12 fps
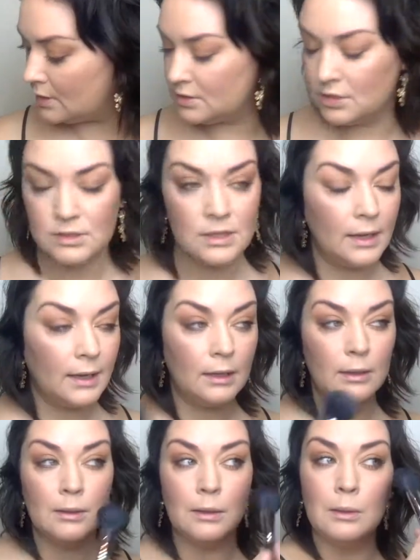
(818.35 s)
Just to add
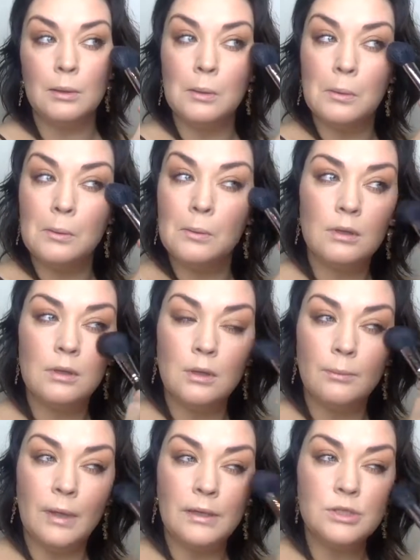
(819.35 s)
a little
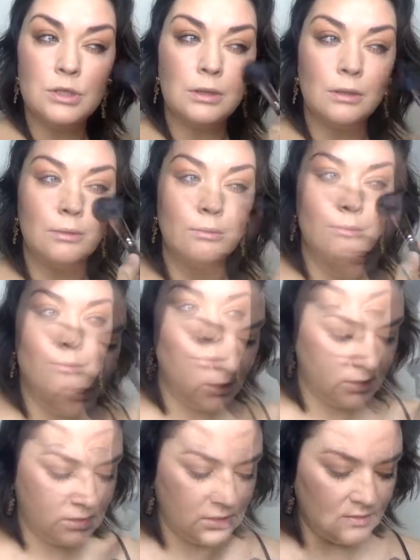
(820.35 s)
dimension.
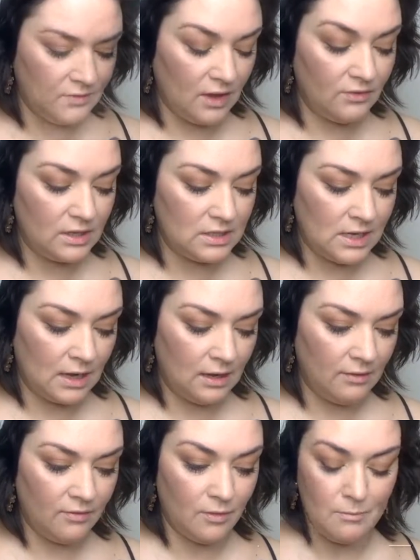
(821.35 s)
This is Velvet
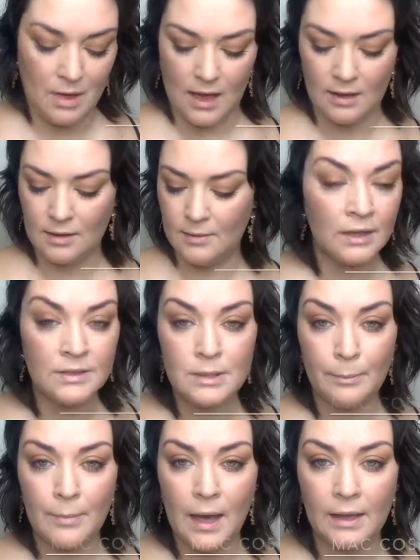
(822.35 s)
Teddy from MAC. It's
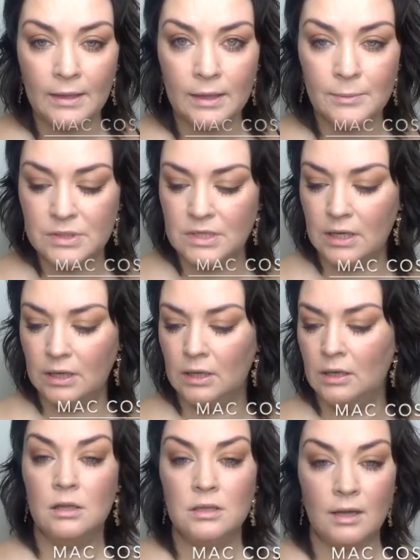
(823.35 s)
a matte lipstick,
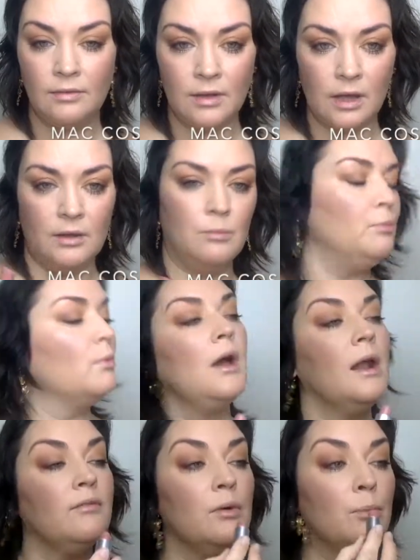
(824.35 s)
definitely on the
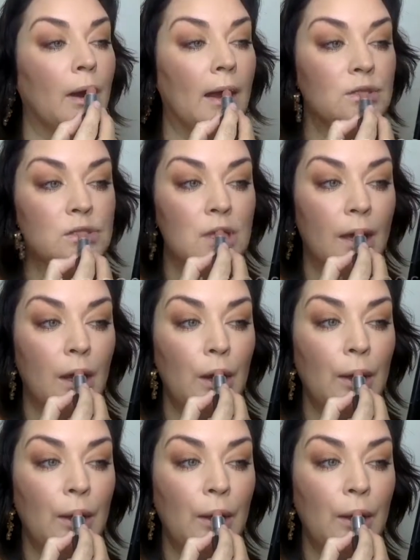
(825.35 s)
kind of a brown side.